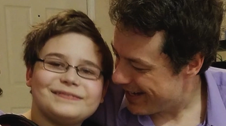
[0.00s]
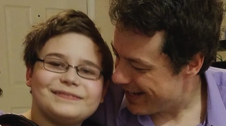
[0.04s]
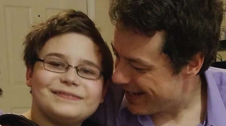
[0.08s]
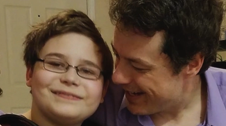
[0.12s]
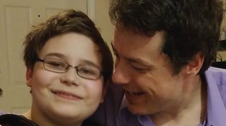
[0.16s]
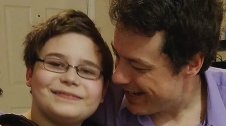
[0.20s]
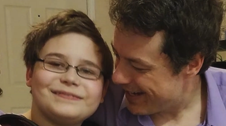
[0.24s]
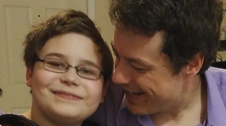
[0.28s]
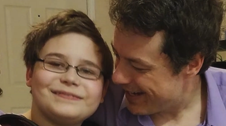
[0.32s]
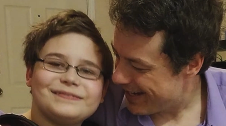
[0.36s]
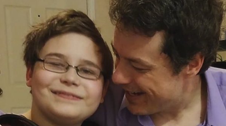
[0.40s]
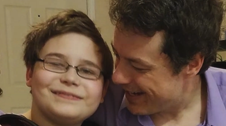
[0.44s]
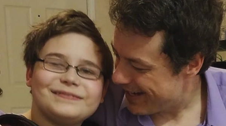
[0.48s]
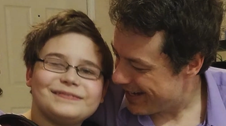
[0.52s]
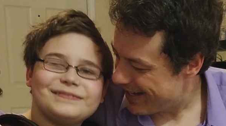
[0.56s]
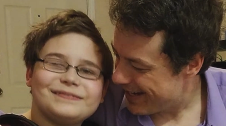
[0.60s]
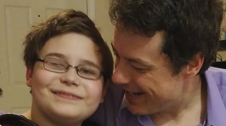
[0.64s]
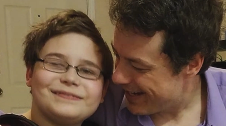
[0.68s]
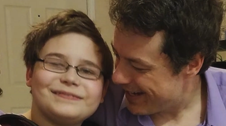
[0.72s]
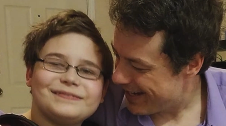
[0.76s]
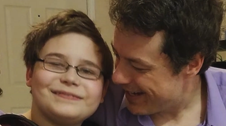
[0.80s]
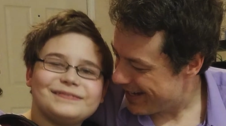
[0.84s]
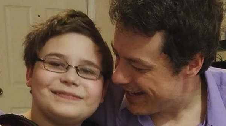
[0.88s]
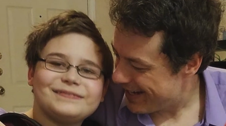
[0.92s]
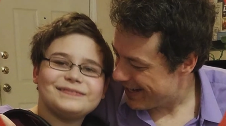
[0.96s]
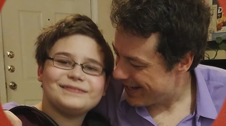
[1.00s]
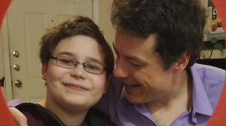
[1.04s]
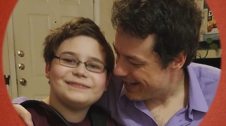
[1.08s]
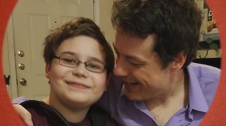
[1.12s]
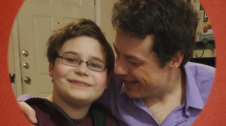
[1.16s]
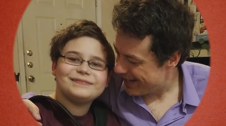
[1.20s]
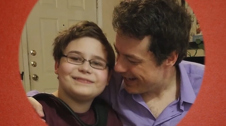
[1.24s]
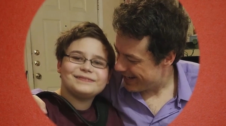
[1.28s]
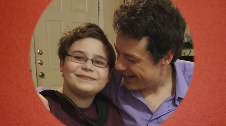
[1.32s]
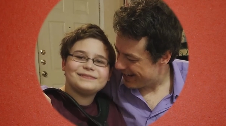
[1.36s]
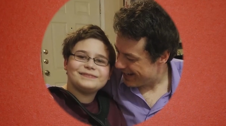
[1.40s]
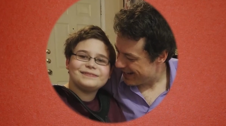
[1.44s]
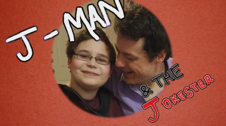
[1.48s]

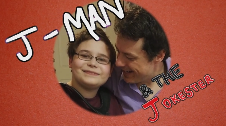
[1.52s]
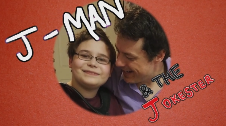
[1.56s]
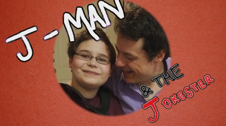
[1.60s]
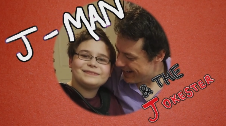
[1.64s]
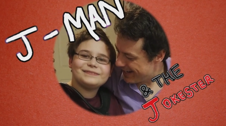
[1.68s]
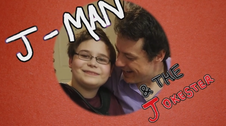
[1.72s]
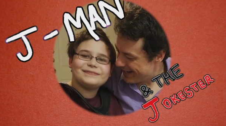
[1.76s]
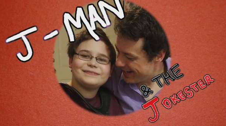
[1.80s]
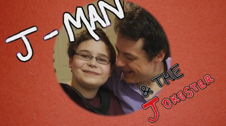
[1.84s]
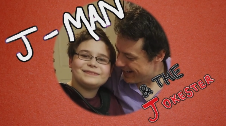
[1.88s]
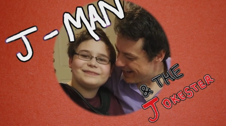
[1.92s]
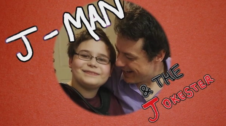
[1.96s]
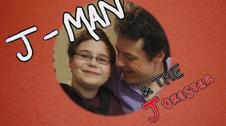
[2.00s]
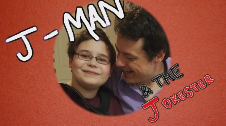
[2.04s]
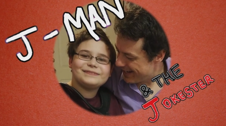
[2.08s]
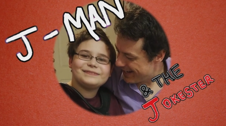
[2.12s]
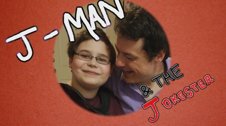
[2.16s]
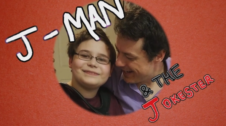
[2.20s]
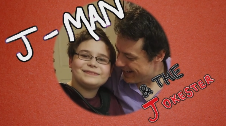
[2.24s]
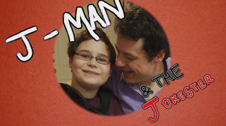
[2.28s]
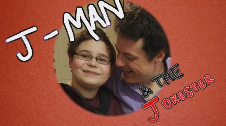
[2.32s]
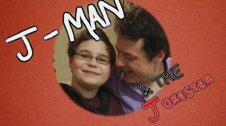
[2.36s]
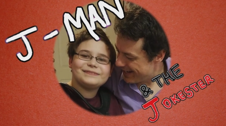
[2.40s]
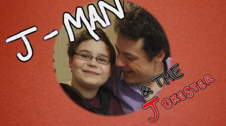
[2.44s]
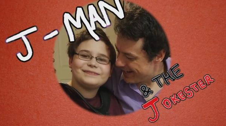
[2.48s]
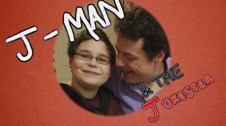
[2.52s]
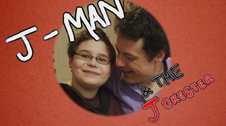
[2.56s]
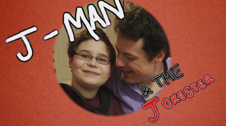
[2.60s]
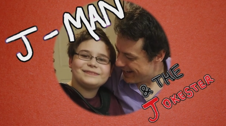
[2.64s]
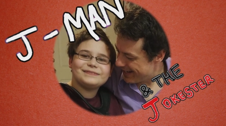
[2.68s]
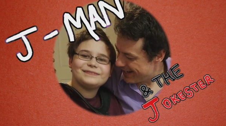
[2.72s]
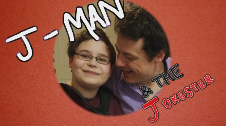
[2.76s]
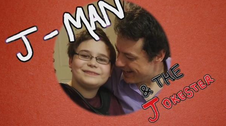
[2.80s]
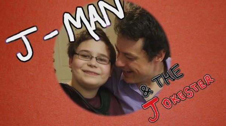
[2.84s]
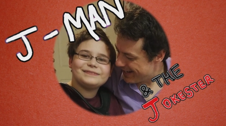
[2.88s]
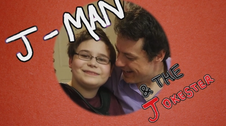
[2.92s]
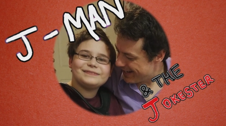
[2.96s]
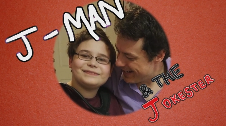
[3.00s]

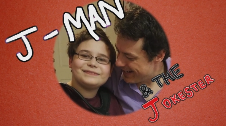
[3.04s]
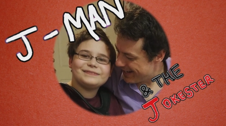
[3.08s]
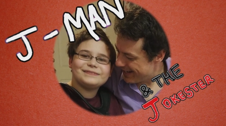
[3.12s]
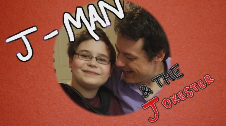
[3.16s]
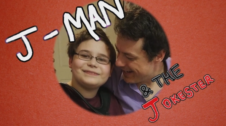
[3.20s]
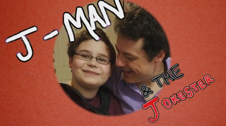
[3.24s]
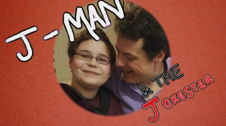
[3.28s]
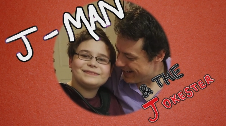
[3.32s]
[no speech]